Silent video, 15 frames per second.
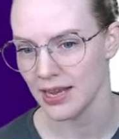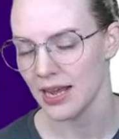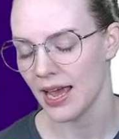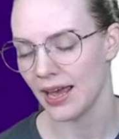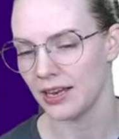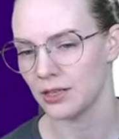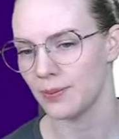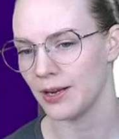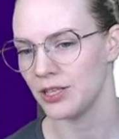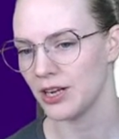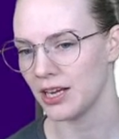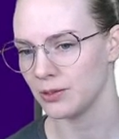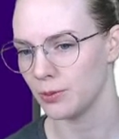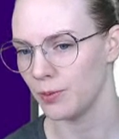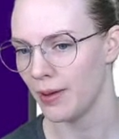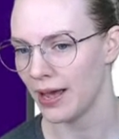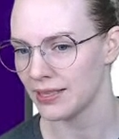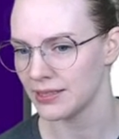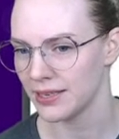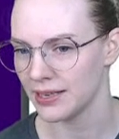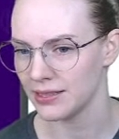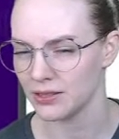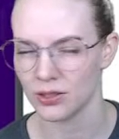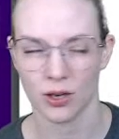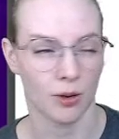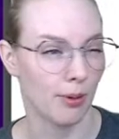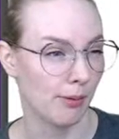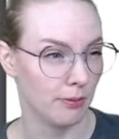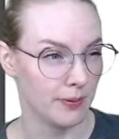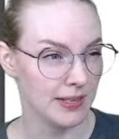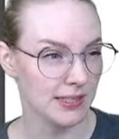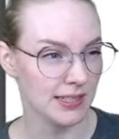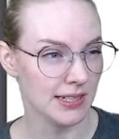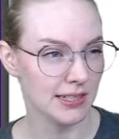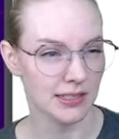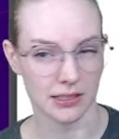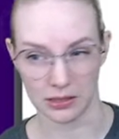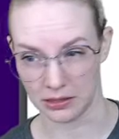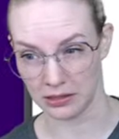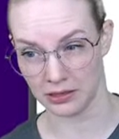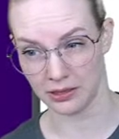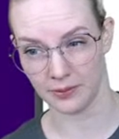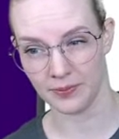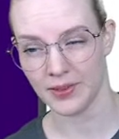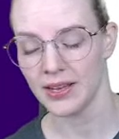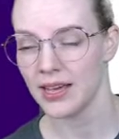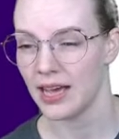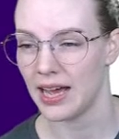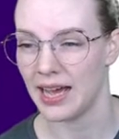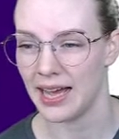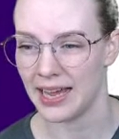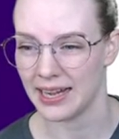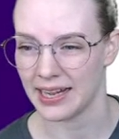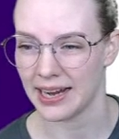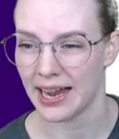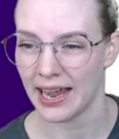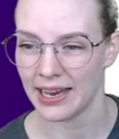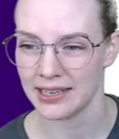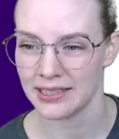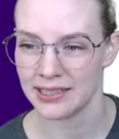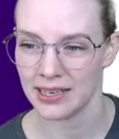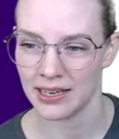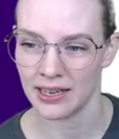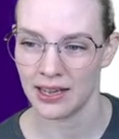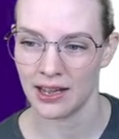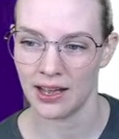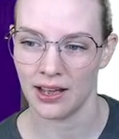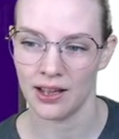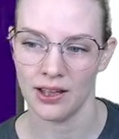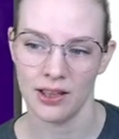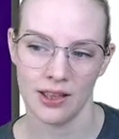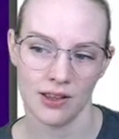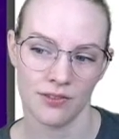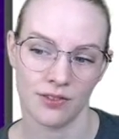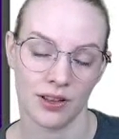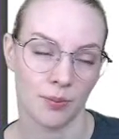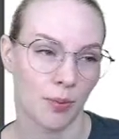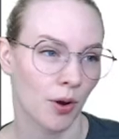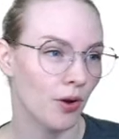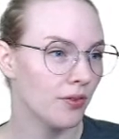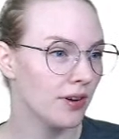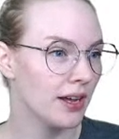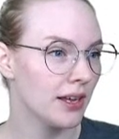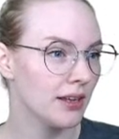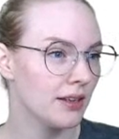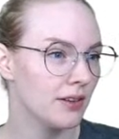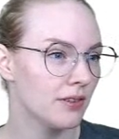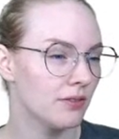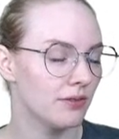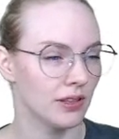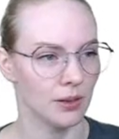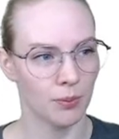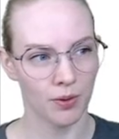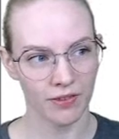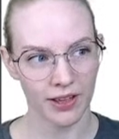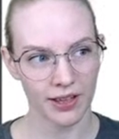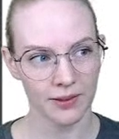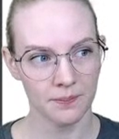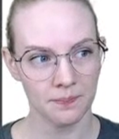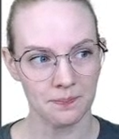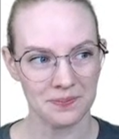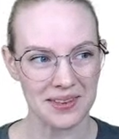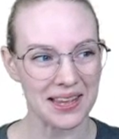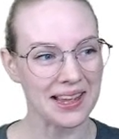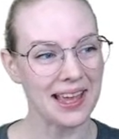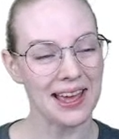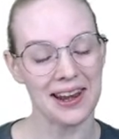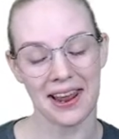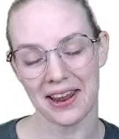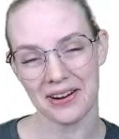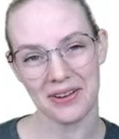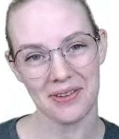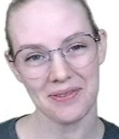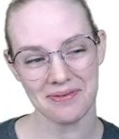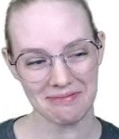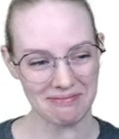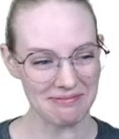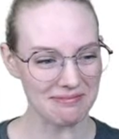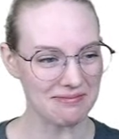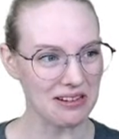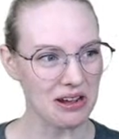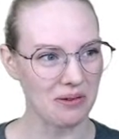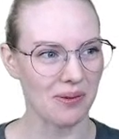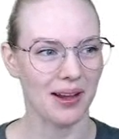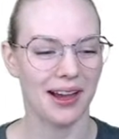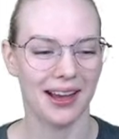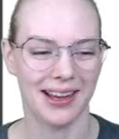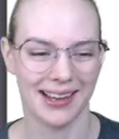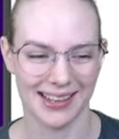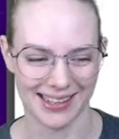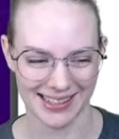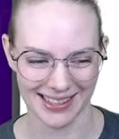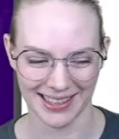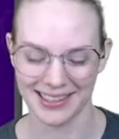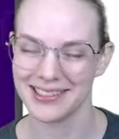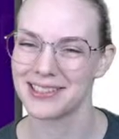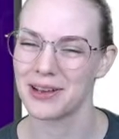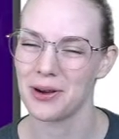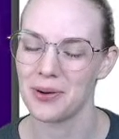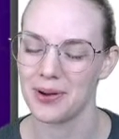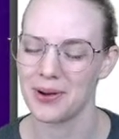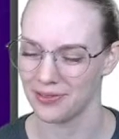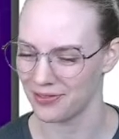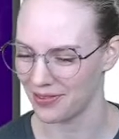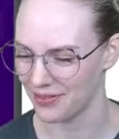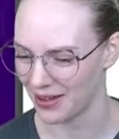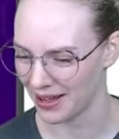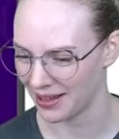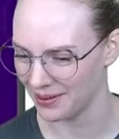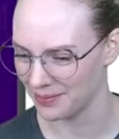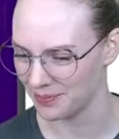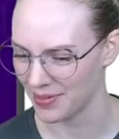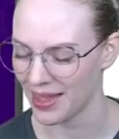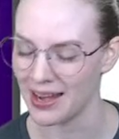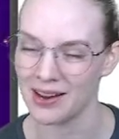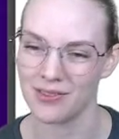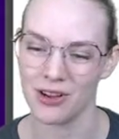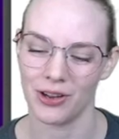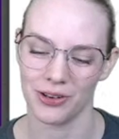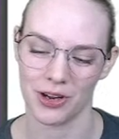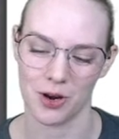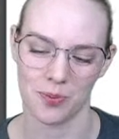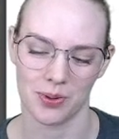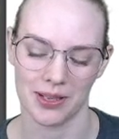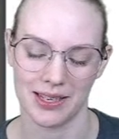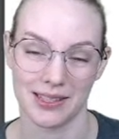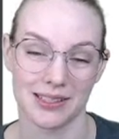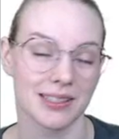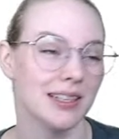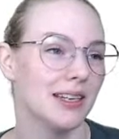And it's by Jasmijn Bastings, or maybe Bastings? I don't know. And Katja Filippova? Again, I don't know. So if any of y'all know, please